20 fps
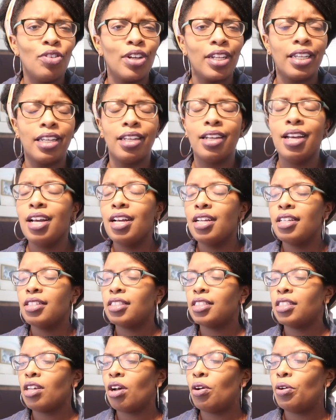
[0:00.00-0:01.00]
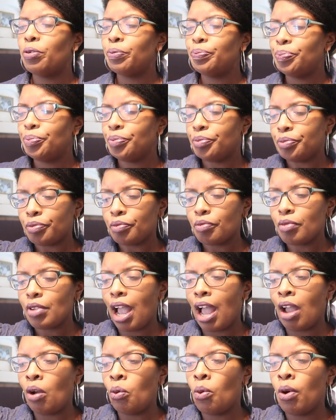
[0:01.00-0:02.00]
really. So
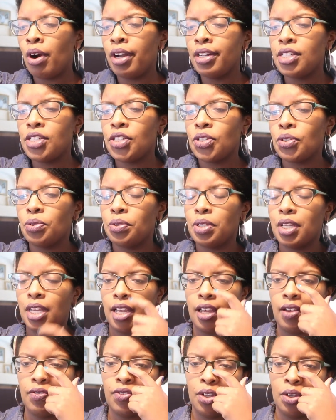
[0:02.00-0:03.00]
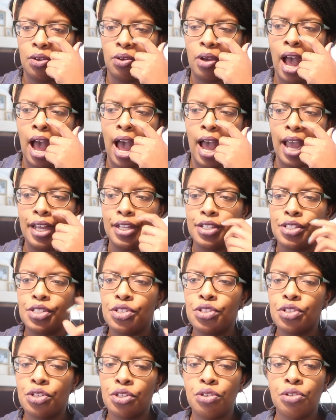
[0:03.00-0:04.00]
I want to give you
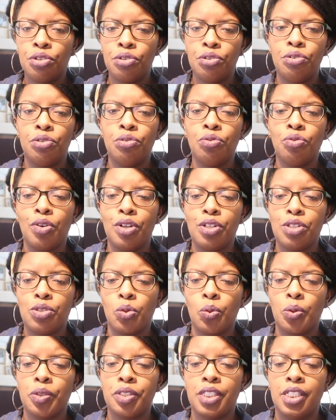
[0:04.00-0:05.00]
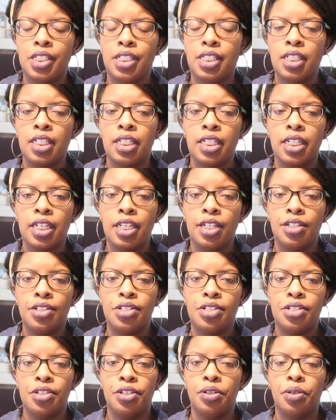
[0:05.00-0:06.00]
guys 2 resources to look
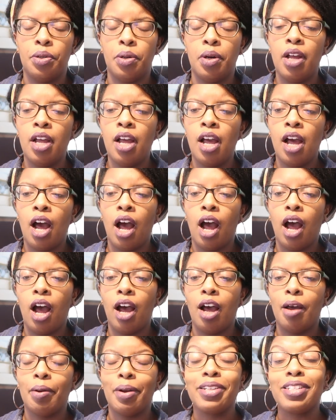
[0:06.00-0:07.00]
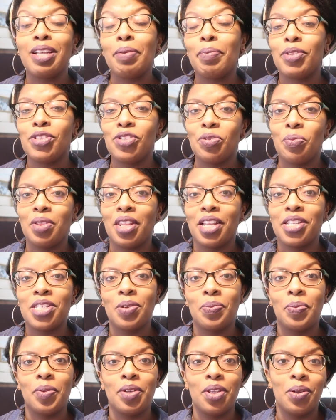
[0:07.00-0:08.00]
into, because I'm assuming that
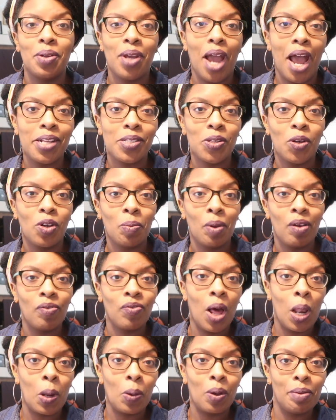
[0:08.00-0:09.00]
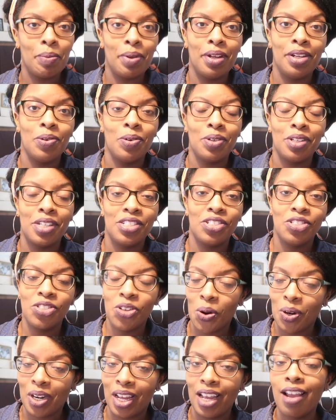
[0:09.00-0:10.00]
some of you guys are going to be following me during this
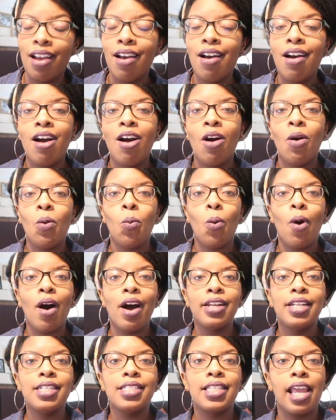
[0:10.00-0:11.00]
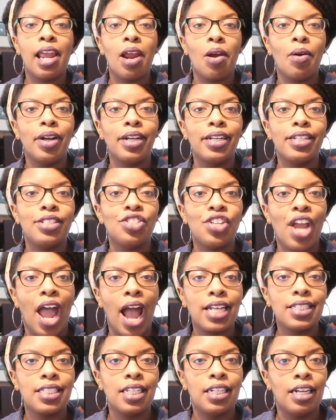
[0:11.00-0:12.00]
journey. One is Ericka
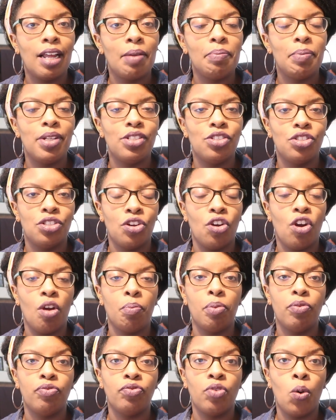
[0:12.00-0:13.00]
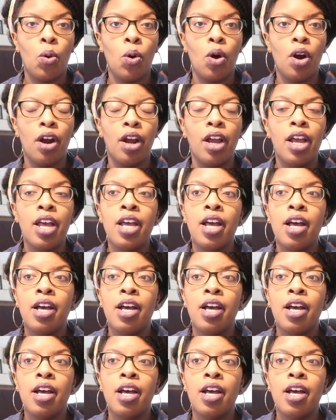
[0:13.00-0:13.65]
Jackson, and I mentioned her before.